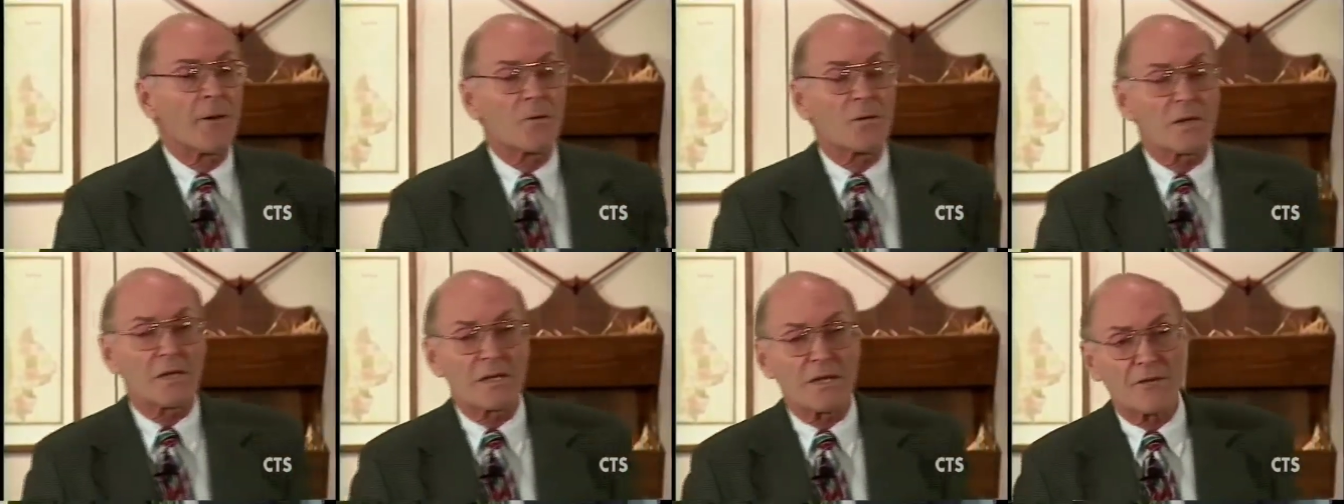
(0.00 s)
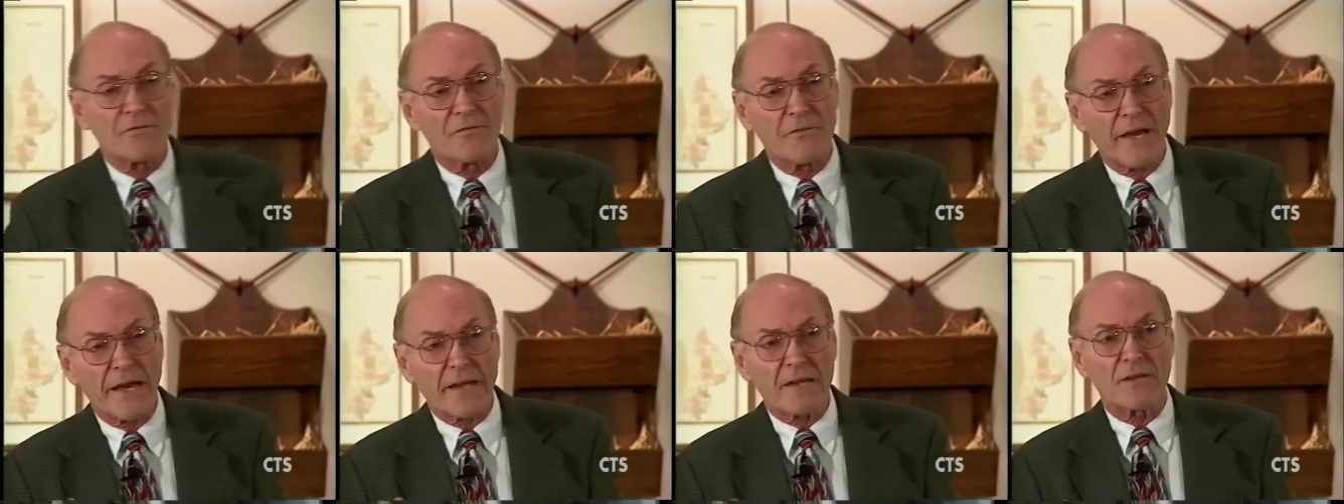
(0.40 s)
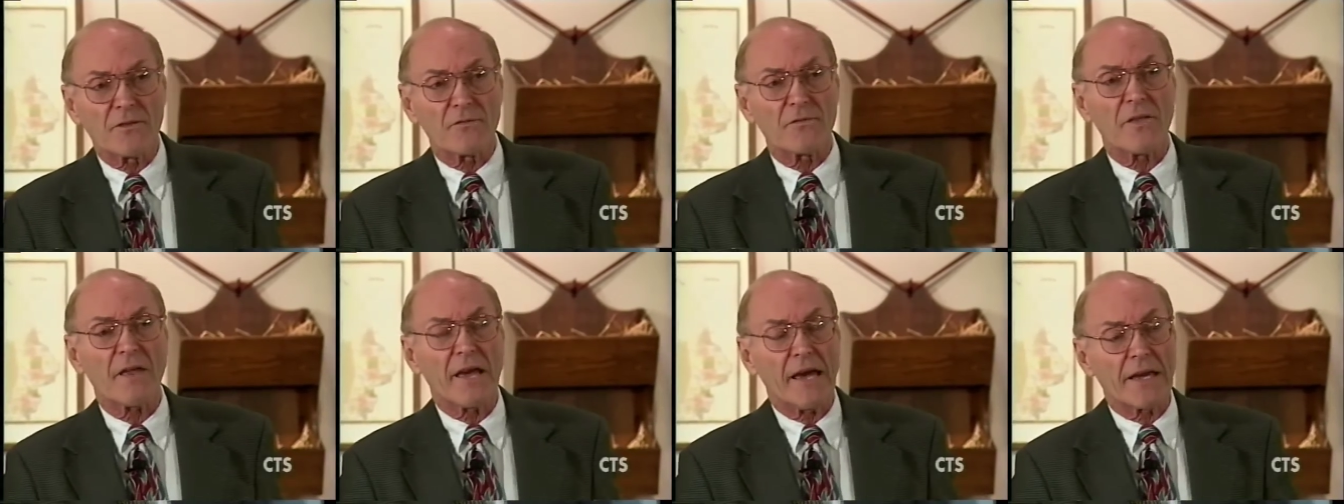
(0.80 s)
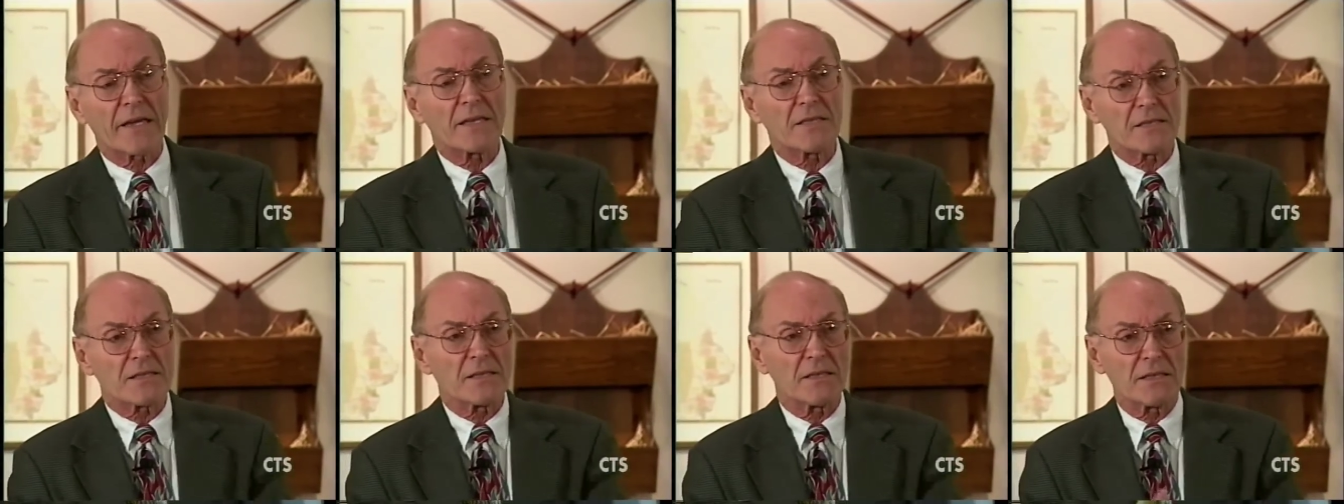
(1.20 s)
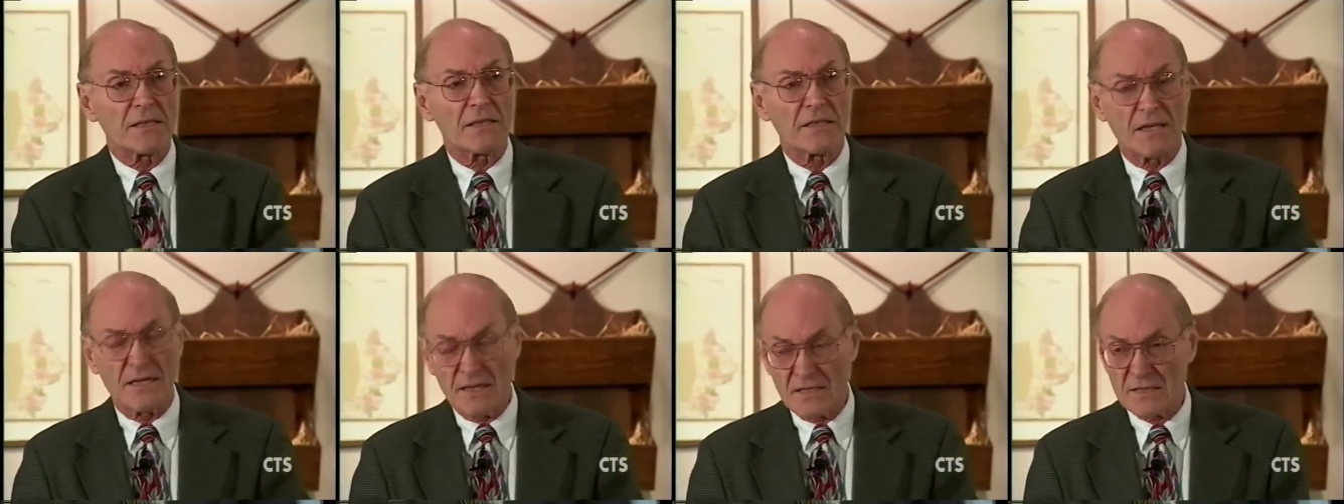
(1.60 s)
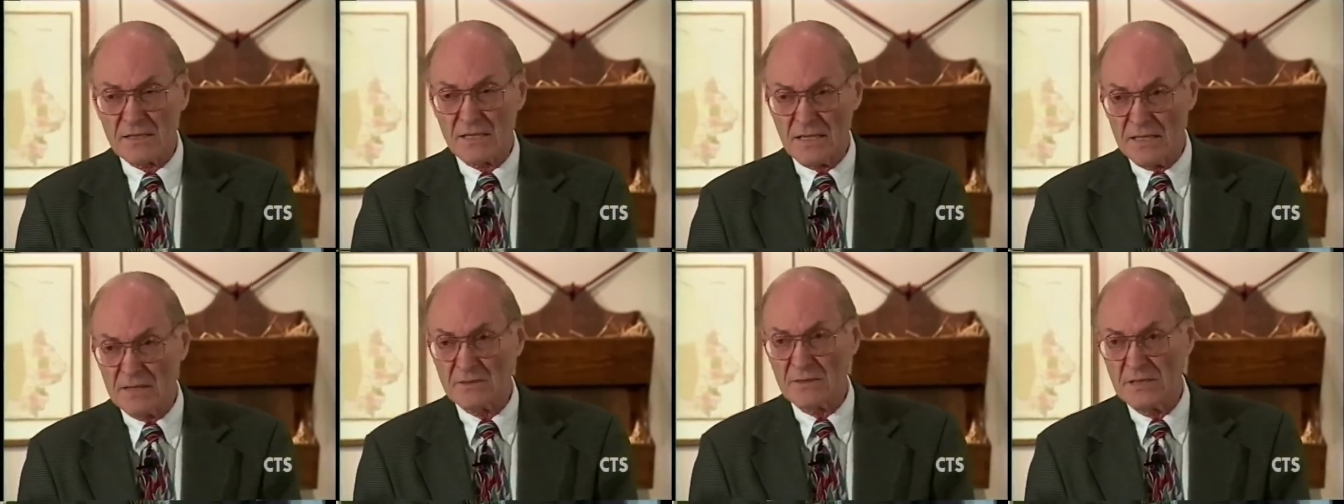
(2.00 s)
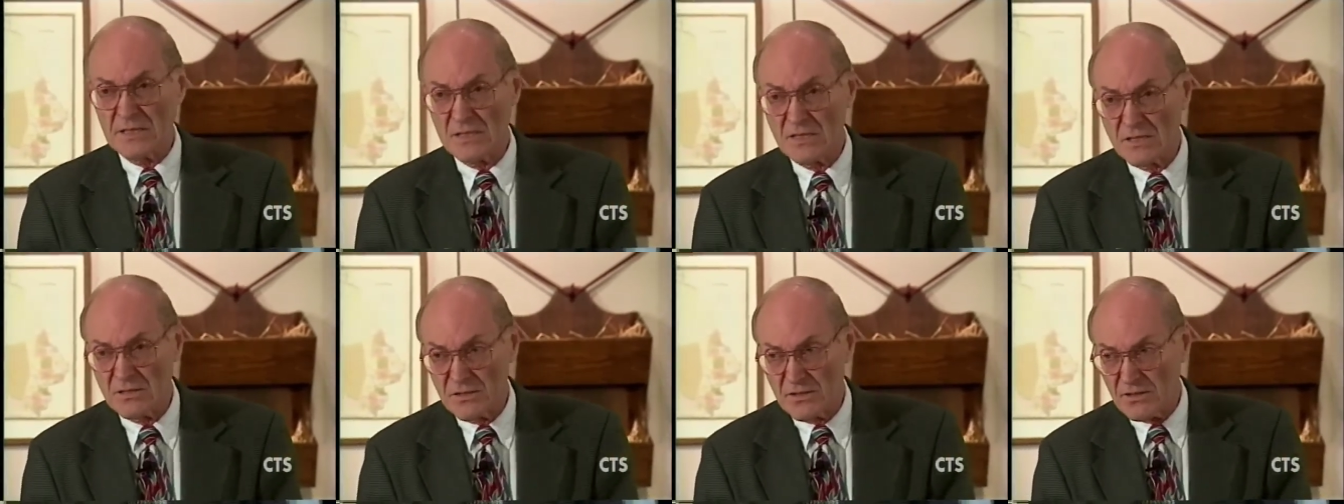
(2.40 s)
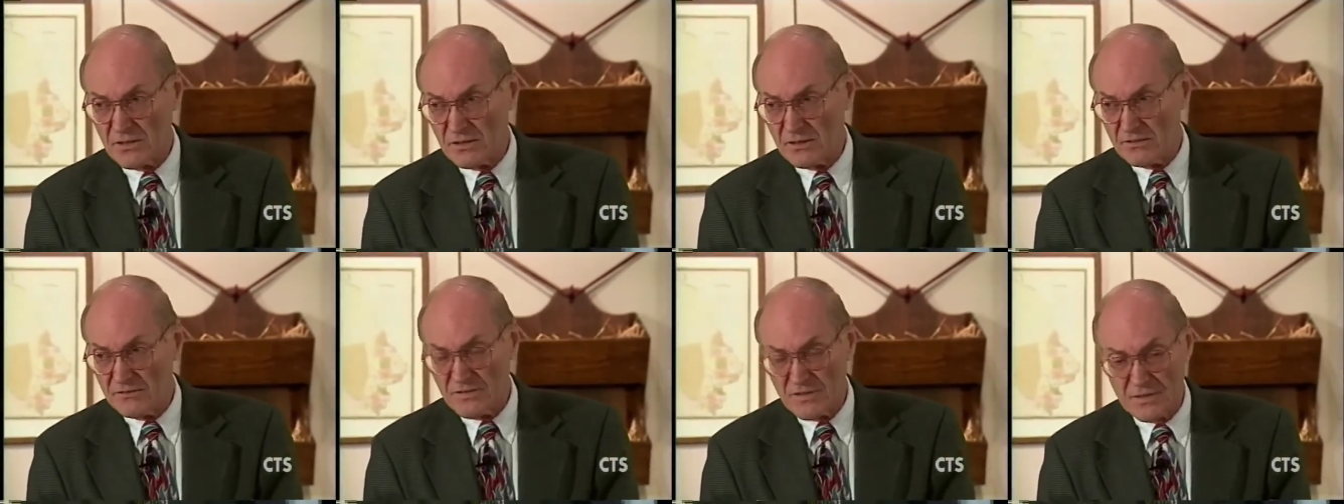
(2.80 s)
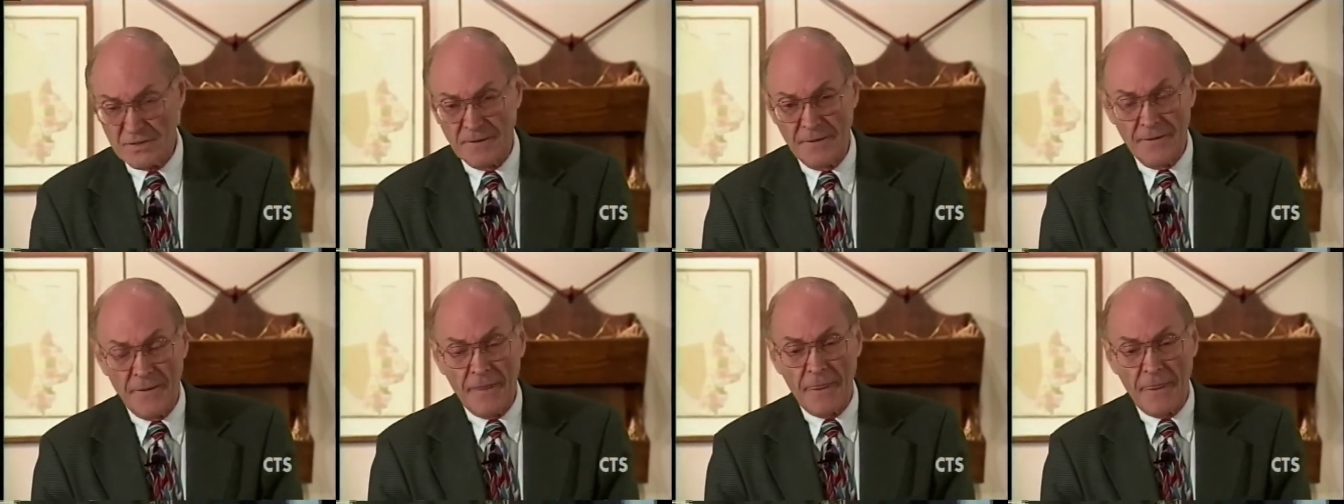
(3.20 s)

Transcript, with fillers: Well, the effect of that is that it knocks out these nerves